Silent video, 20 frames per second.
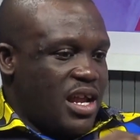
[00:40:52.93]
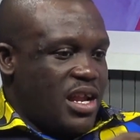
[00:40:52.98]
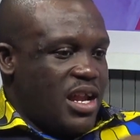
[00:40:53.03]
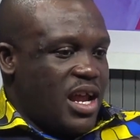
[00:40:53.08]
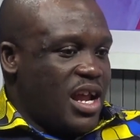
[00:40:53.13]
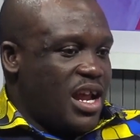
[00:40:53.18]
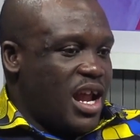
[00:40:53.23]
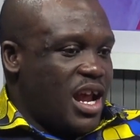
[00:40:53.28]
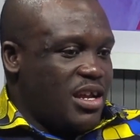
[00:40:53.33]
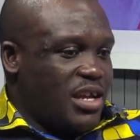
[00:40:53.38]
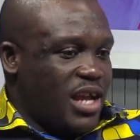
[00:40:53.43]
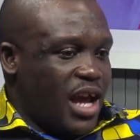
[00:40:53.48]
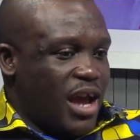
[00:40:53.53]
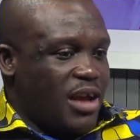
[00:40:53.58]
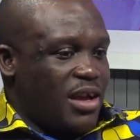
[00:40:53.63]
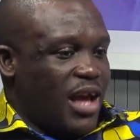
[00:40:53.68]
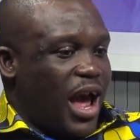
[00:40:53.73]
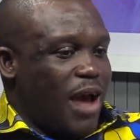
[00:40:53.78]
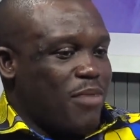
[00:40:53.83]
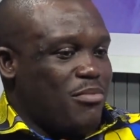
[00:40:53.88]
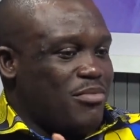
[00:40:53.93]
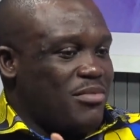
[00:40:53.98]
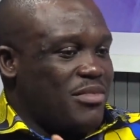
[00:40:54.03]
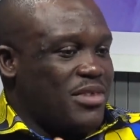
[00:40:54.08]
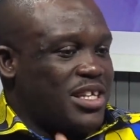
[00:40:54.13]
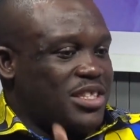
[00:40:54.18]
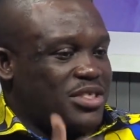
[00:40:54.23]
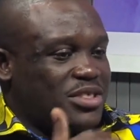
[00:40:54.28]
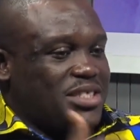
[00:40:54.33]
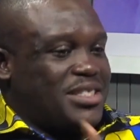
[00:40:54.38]
and, and I, I, I'm
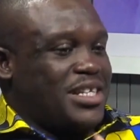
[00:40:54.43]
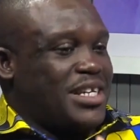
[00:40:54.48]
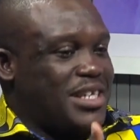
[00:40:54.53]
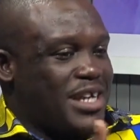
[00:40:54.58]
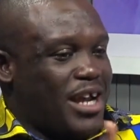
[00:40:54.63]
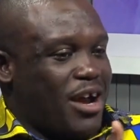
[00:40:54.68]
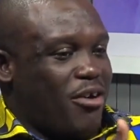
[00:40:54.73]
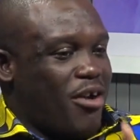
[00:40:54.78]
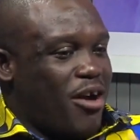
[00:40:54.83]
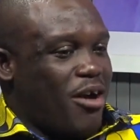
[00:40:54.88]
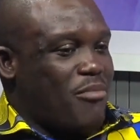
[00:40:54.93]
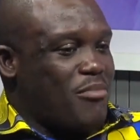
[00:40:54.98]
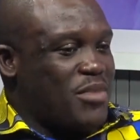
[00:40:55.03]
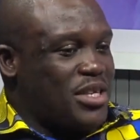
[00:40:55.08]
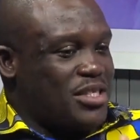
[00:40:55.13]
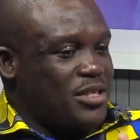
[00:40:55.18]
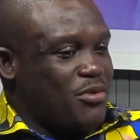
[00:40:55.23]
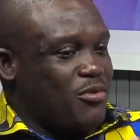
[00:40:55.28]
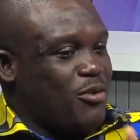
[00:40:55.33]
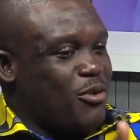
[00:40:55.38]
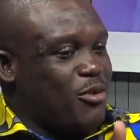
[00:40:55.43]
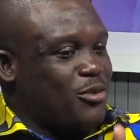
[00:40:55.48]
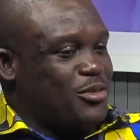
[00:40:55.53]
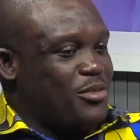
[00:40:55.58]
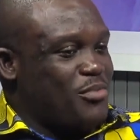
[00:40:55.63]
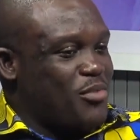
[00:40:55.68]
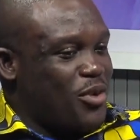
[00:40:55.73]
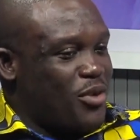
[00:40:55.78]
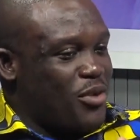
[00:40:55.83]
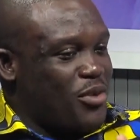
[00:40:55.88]
interested in how our meeting will go
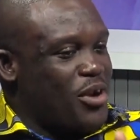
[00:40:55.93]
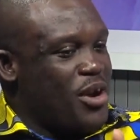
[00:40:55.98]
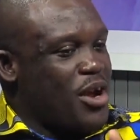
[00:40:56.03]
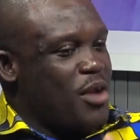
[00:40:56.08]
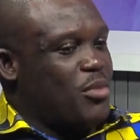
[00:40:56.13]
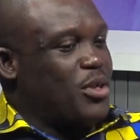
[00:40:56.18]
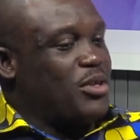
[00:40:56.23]
tomorrow,